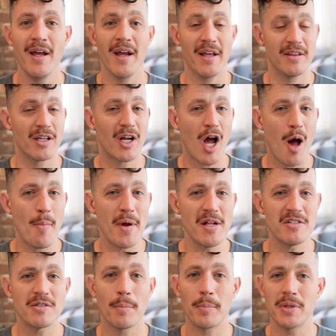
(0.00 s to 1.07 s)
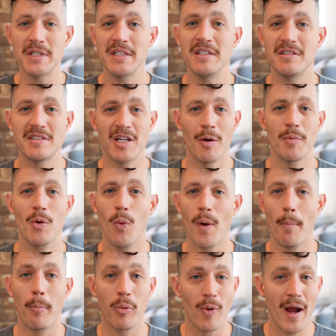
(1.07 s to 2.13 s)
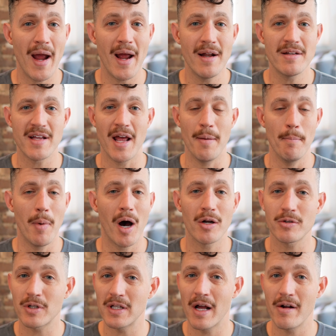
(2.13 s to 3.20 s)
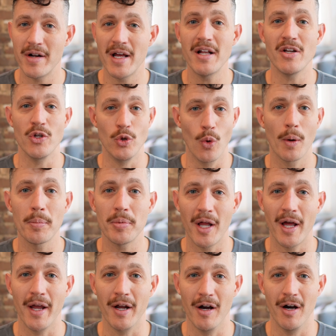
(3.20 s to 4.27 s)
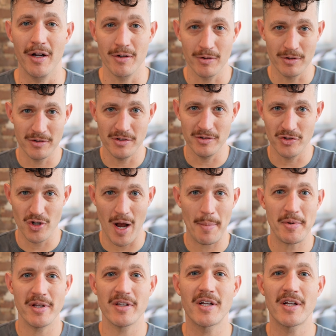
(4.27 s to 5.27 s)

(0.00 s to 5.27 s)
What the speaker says: In the comments, please tell me what brand and model clarinet you're playing on. Drop it in the